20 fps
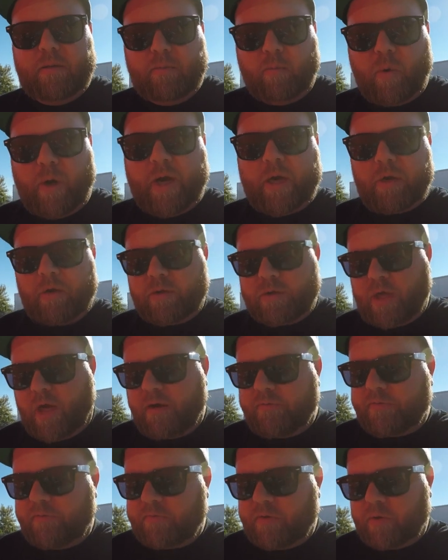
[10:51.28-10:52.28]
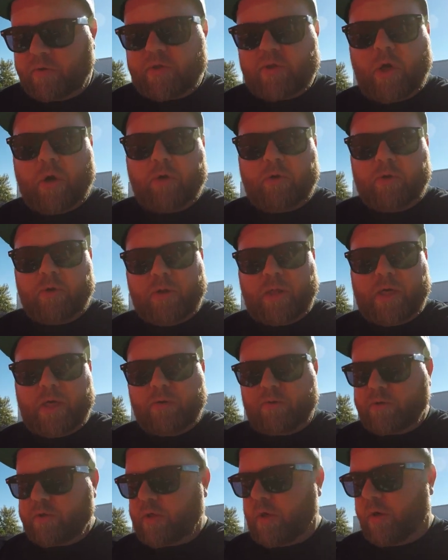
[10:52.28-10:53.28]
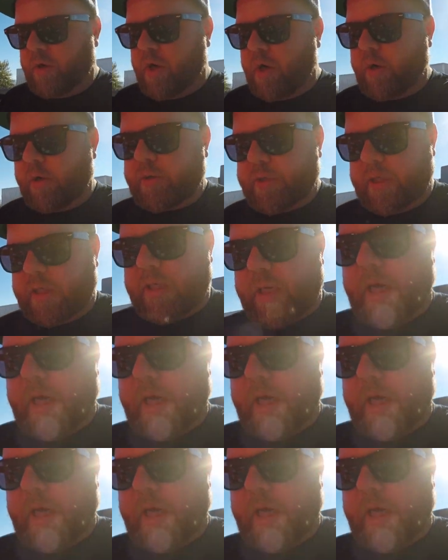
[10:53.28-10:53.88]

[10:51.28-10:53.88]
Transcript: wires off of your starter, they don't start arcing